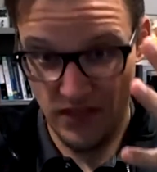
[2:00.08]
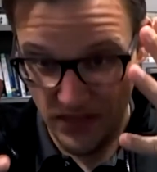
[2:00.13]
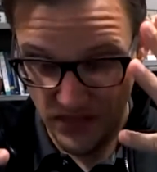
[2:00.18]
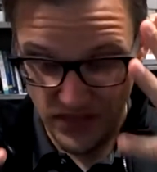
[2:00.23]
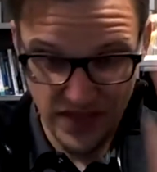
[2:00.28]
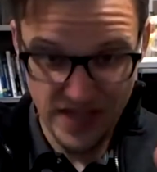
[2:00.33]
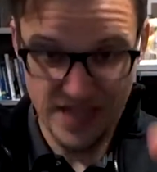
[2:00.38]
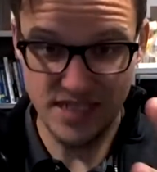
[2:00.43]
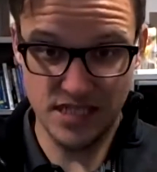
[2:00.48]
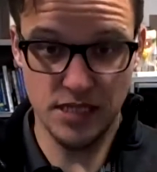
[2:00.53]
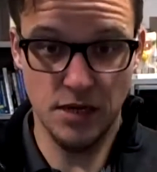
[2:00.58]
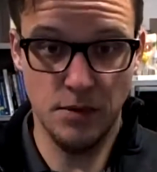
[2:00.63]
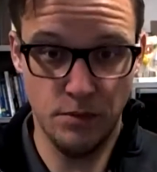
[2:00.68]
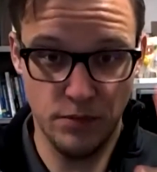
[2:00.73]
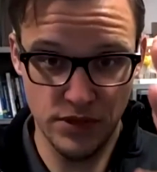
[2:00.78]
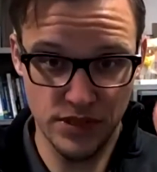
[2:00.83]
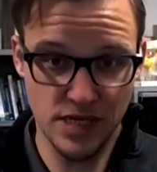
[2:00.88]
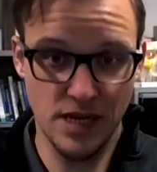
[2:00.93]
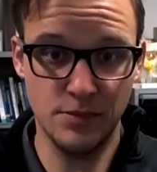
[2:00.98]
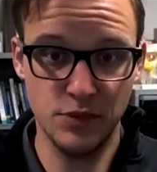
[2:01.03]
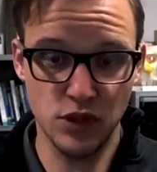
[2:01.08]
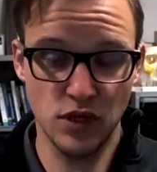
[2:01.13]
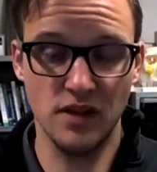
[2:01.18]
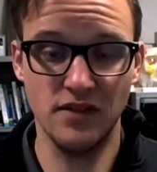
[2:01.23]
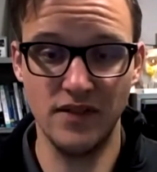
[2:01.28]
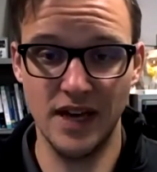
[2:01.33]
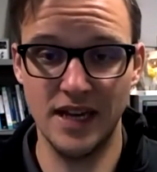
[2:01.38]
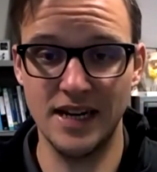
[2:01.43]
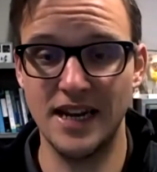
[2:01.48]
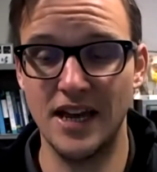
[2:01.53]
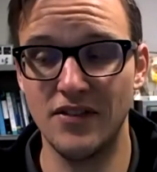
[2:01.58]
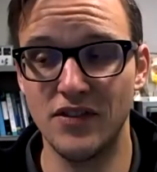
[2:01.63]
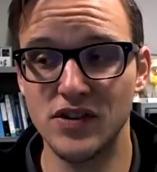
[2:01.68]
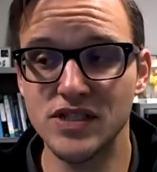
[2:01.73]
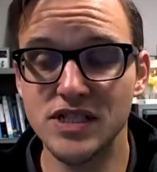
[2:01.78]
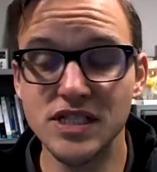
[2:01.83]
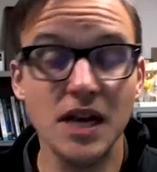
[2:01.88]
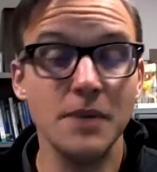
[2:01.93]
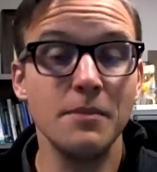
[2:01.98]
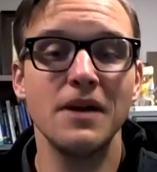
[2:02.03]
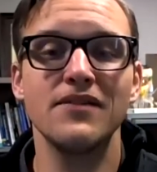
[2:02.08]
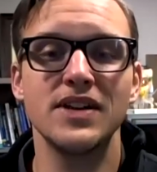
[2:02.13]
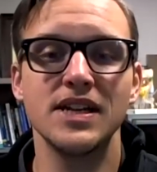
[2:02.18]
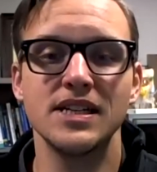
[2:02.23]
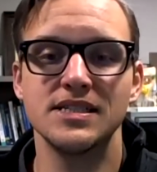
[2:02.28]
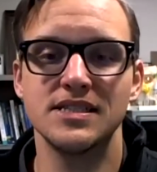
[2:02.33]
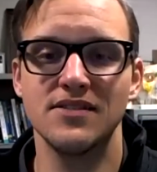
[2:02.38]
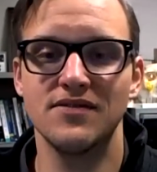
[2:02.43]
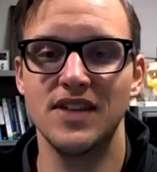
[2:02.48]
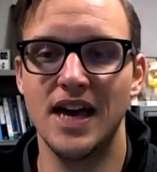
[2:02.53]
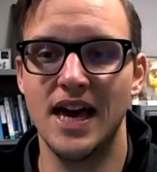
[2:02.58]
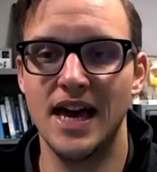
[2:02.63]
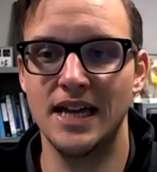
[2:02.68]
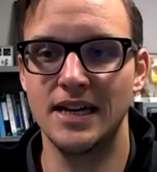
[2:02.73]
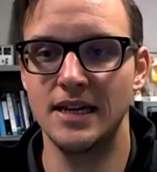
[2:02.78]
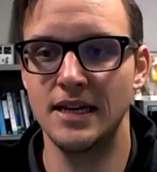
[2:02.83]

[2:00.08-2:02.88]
this perceptual event. Now, there's some evidence of that